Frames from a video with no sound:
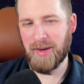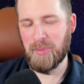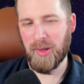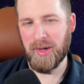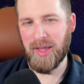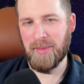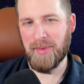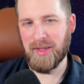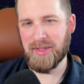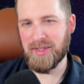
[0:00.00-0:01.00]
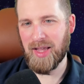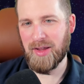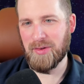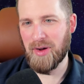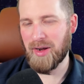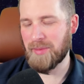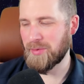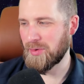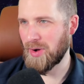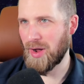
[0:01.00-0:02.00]
I played a game against a guy who got him
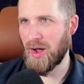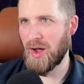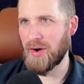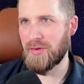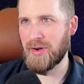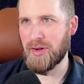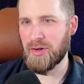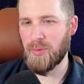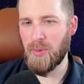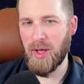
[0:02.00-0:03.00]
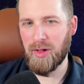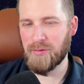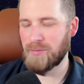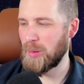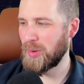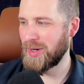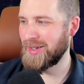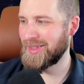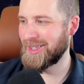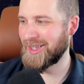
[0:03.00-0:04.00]
to 112
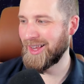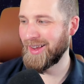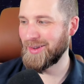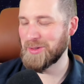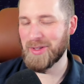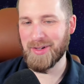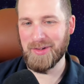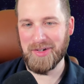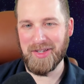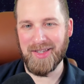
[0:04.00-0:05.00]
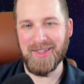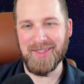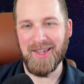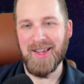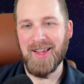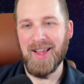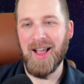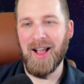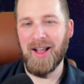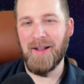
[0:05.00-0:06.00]
points. It was a little ridiculous.
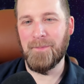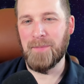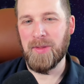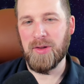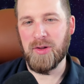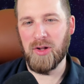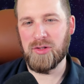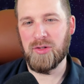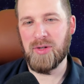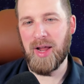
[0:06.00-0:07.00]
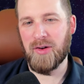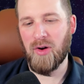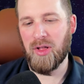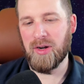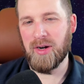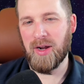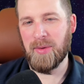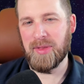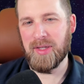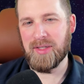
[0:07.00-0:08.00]
You can also do Nightcrawler
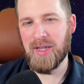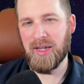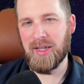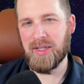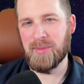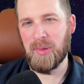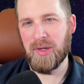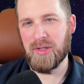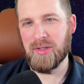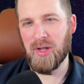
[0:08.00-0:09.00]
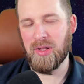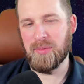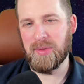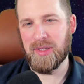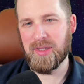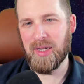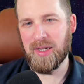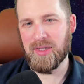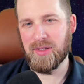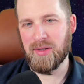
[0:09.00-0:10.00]
with this deck. He's pretty solid with this deck
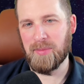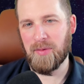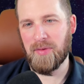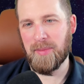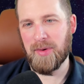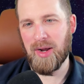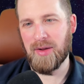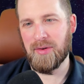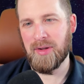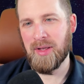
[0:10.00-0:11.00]
because you can move him around.